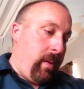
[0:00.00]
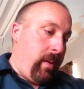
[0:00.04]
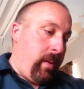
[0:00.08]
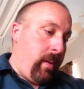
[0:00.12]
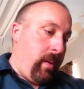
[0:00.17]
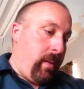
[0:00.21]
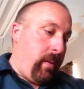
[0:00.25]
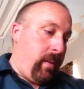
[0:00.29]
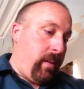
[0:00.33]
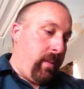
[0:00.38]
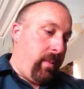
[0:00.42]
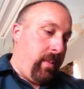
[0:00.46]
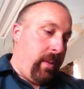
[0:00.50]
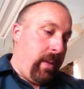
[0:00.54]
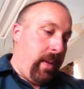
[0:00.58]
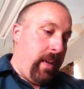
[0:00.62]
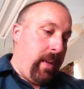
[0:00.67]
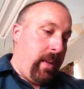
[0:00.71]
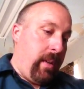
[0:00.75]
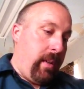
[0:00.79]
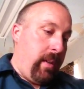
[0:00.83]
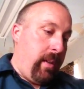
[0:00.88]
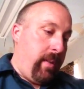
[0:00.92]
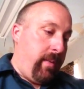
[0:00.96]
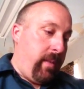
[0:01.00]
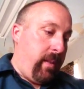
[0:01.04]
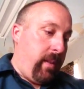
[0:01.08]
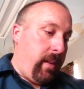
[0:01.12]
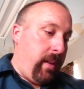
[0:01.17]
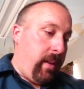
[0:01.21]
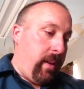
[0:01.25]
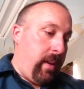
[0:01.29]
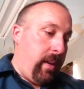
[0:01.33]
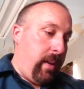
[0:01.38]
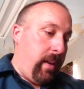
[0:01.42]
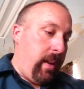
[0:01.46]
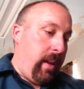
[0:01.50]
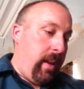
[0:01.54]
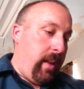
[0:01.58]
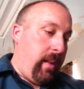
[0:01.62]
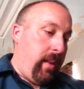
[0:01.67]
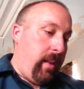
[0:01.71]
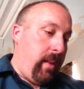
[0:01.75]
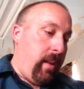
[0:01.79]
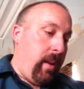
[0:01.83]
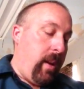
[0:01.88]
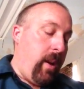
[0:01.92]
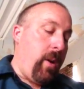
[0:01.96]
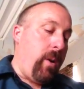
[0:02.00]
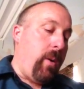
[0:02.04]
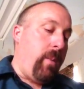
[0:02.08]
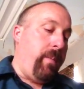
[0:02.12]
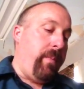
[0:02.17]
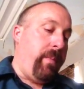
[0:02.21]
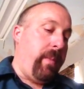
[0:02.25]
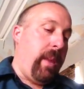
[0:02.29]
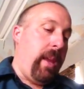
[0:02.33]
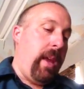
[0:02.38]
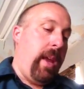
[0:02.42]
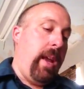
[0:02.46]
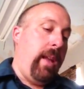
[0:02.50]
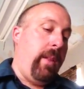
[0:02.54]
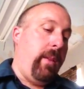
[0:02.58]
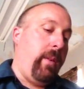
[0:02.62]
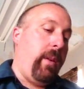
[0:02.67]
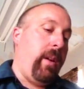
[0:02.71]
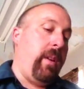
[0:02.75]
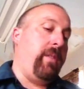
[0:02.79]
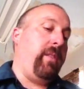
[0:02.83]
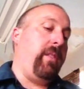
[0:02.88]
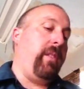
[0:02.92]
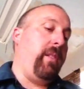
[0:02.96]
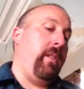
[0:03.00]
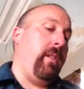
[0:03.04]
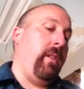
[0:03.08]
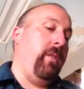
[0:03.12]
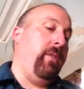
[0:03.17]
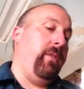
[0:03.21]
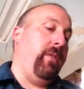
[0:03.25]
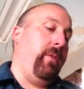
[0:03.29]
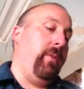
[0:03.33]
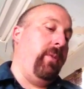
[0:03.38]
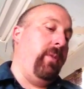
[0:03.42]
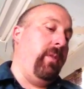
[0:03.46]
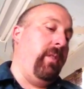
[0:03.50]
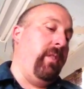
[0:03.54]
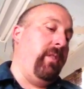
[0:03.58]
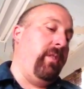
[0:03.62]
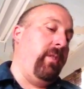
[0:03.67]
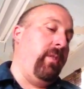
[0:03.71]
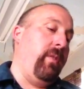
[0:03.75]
Causing plane to lift, kite. Oh, ailerons can also do this.